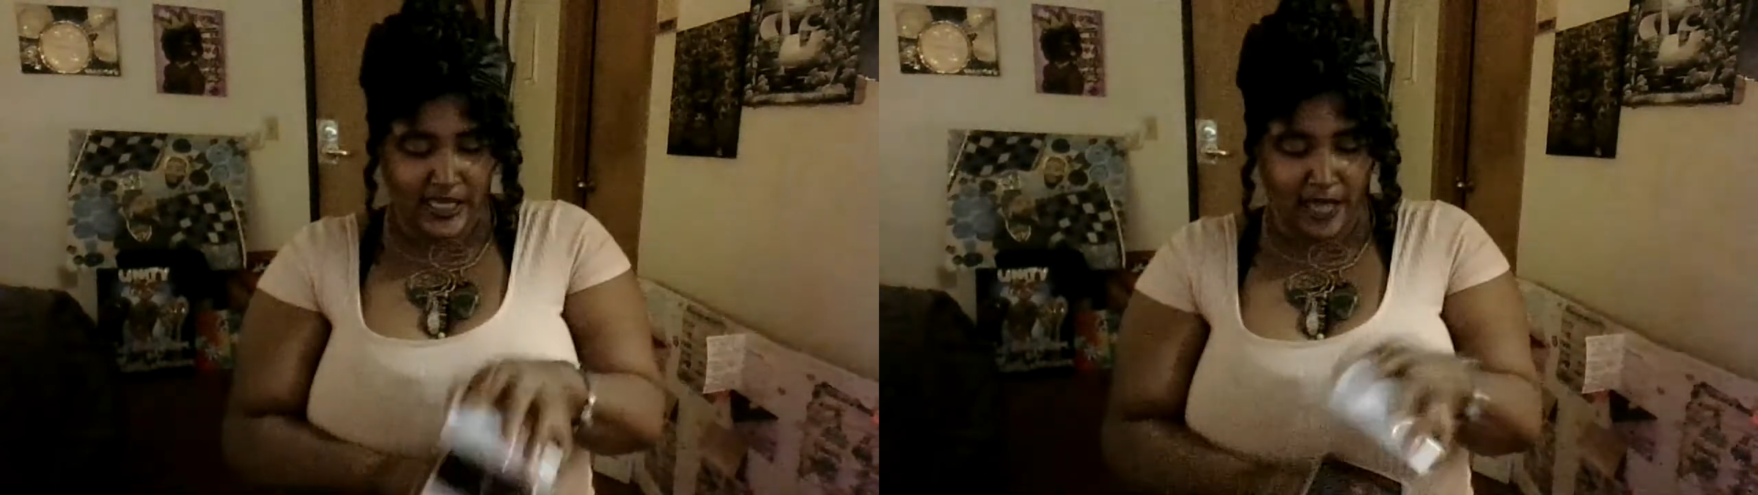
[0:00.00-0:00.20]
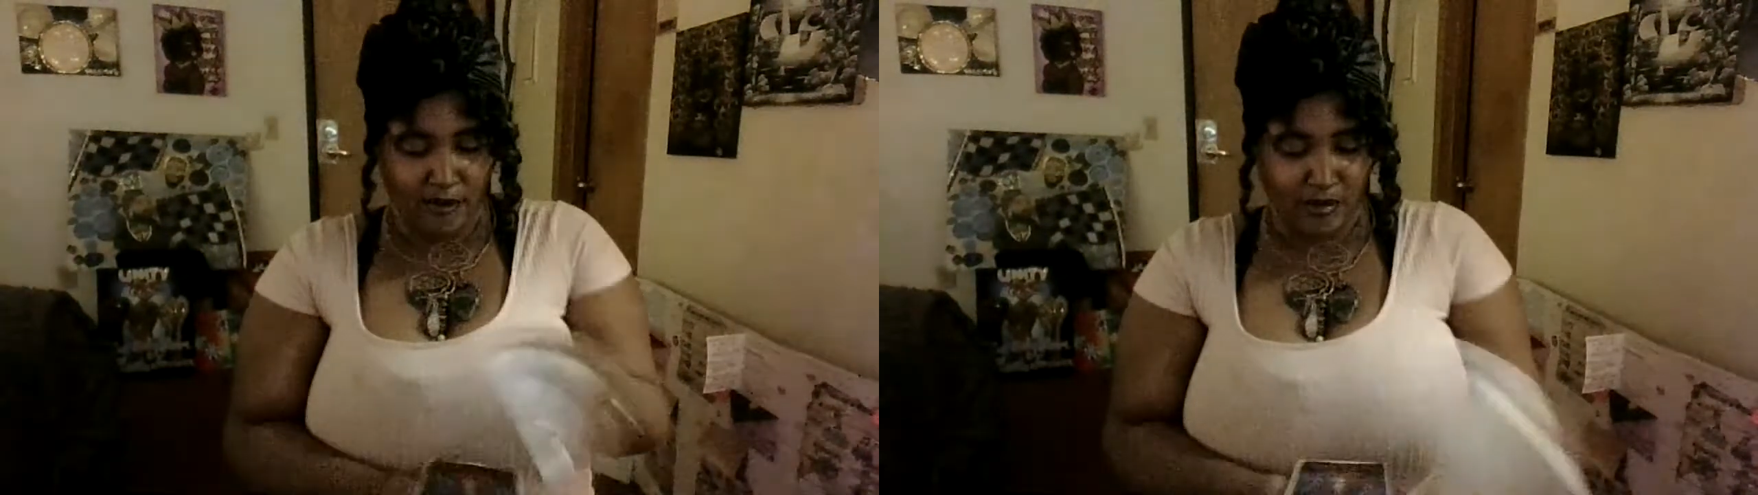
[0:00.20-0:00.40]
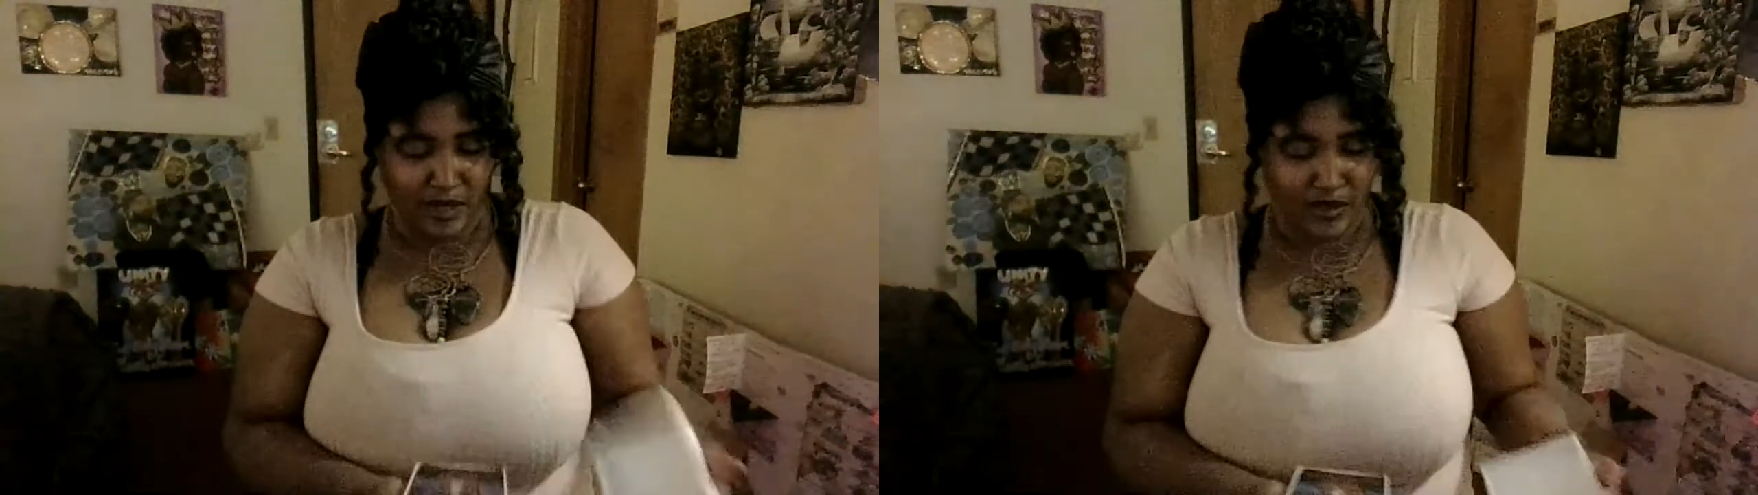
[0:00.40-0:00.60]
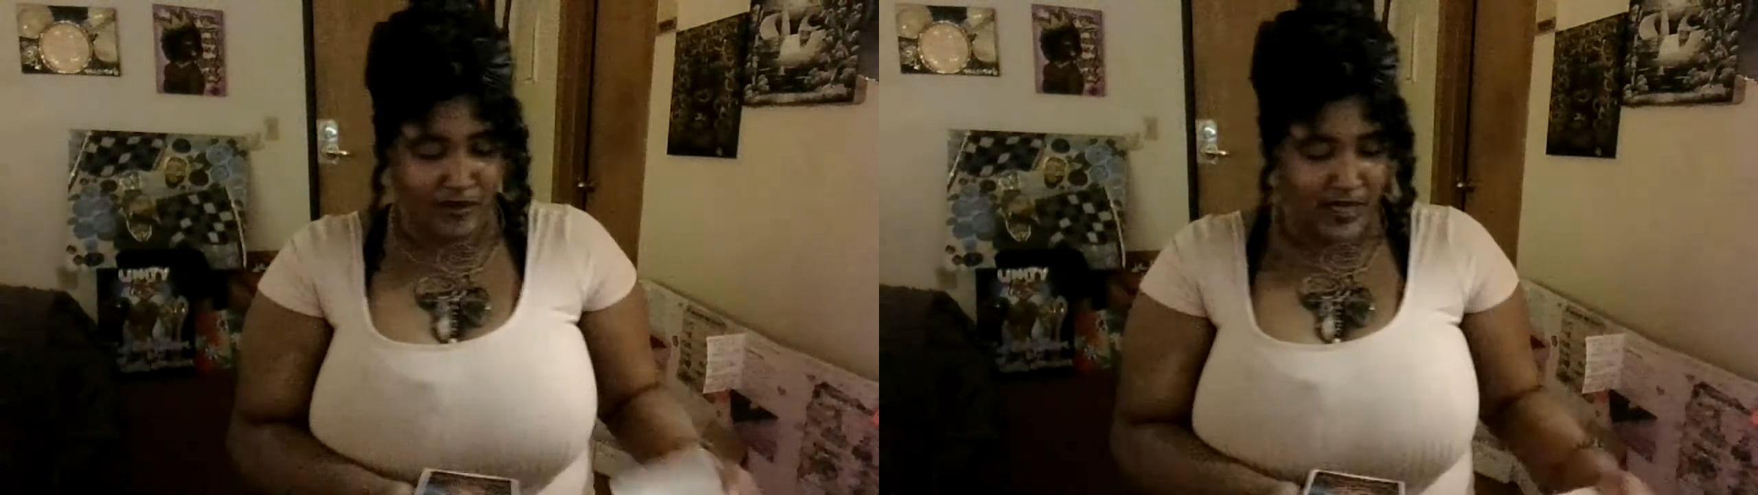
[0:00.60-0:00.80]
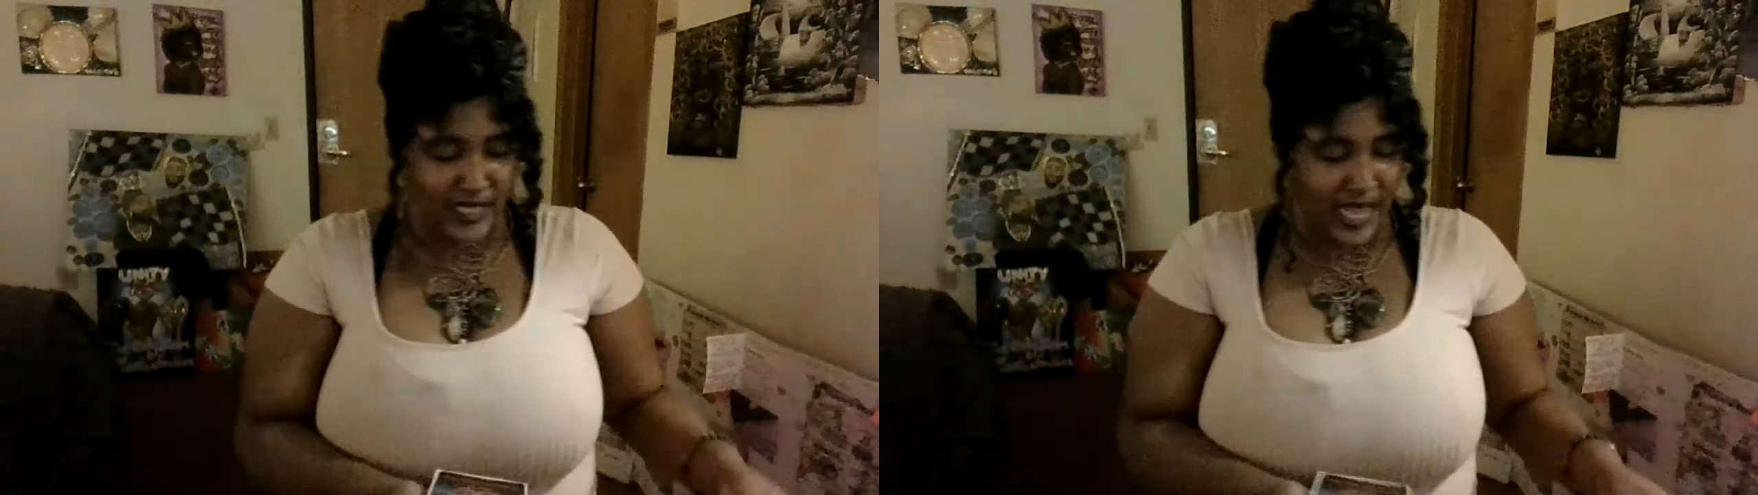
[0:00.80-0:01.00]
I will be
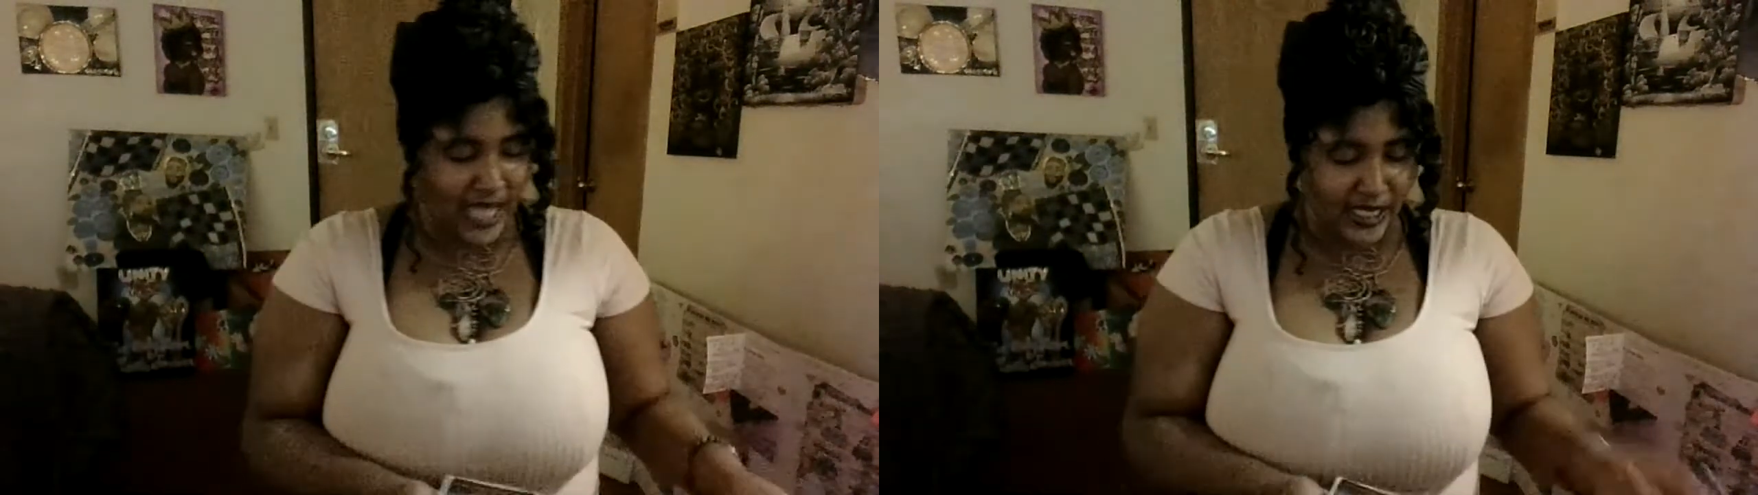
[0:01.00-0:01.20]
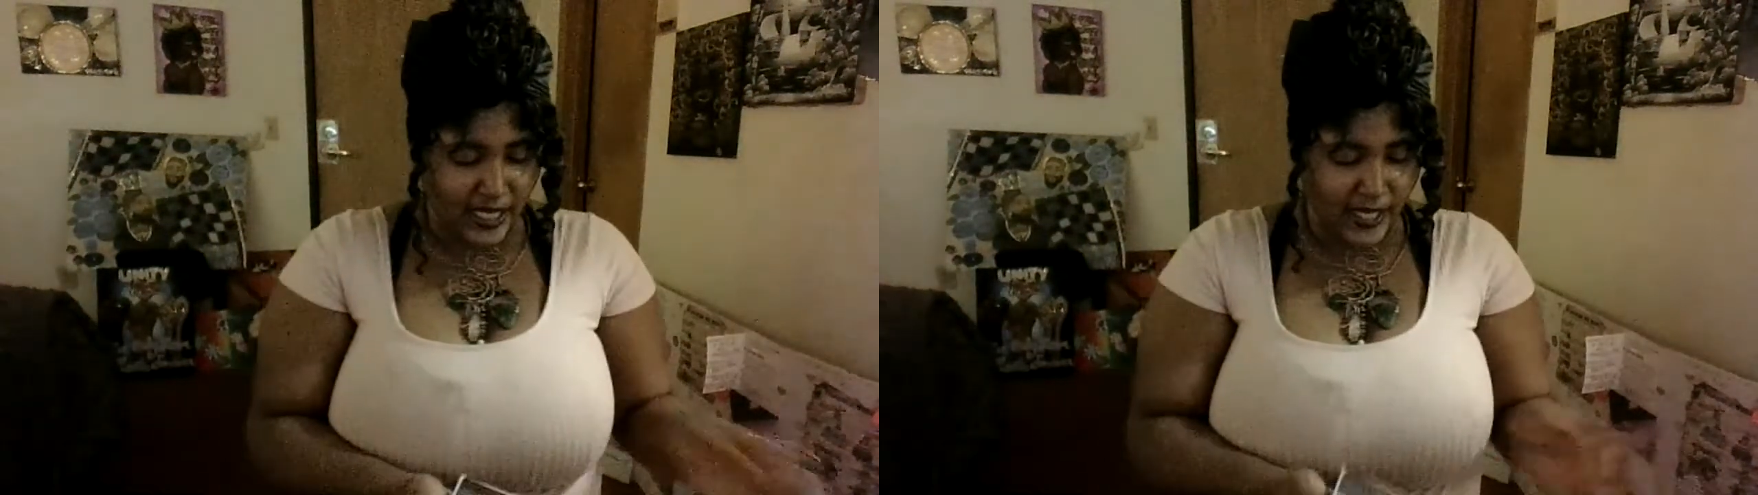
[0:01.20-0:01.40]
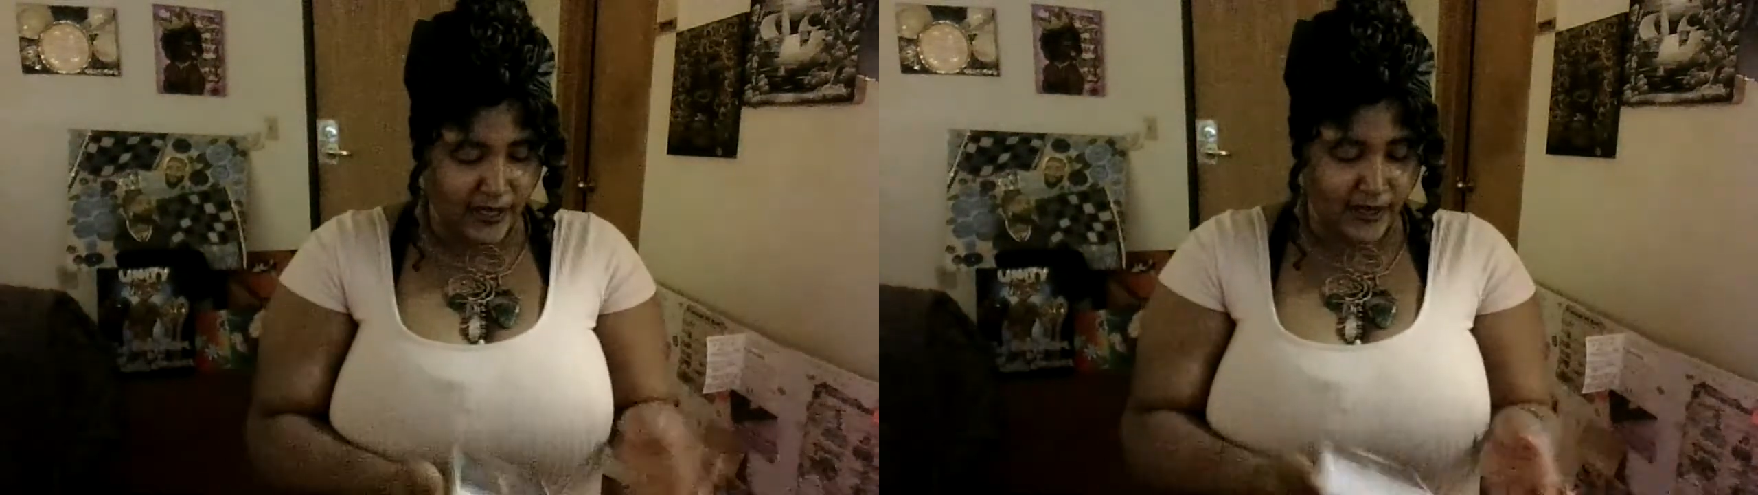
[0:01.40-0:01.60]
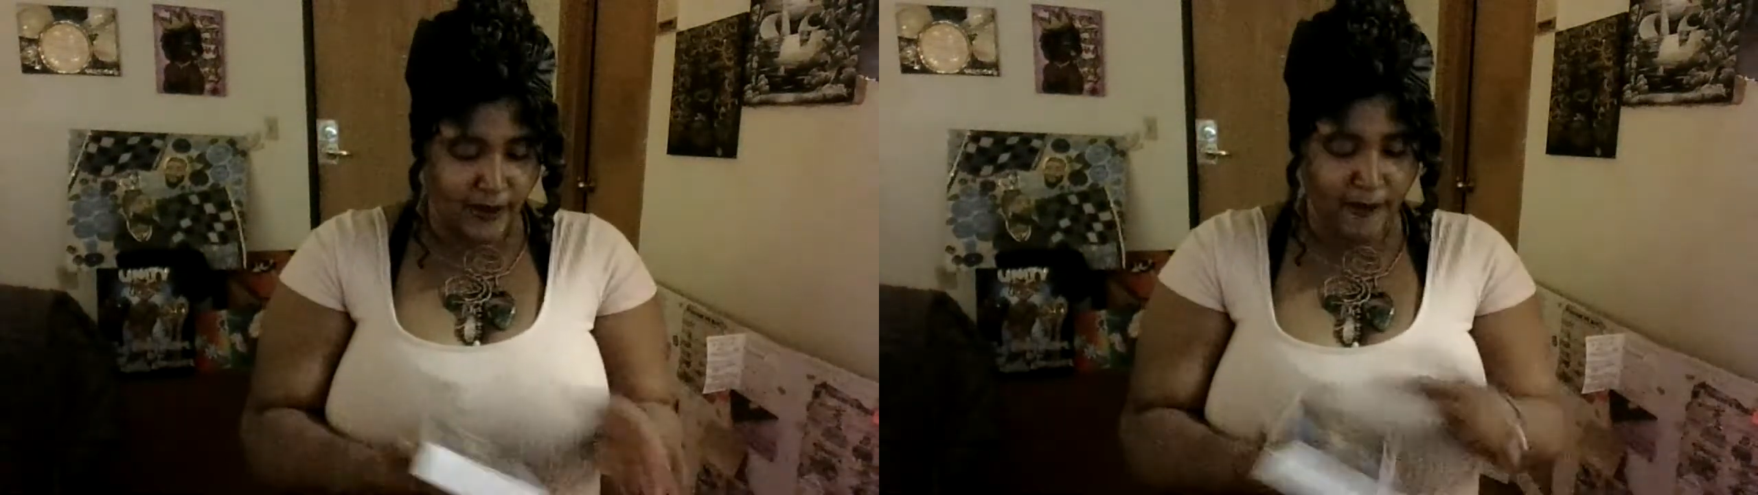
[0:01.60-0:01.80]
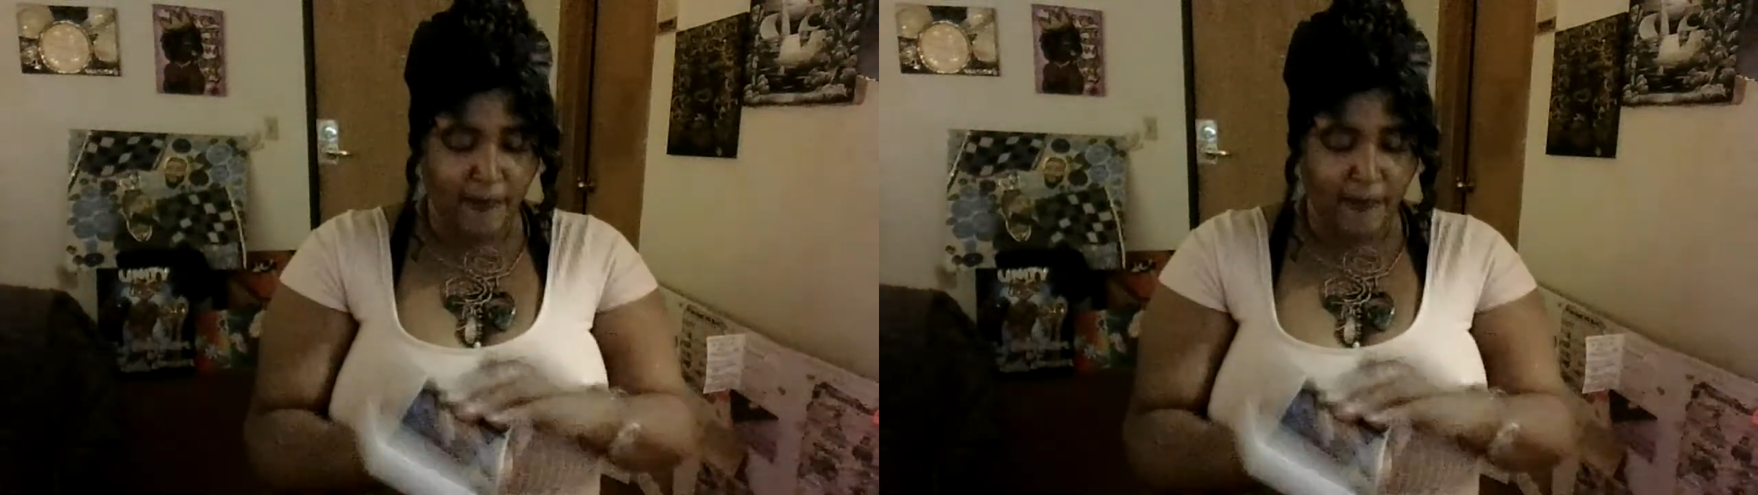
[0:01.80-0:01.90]
utilizing this.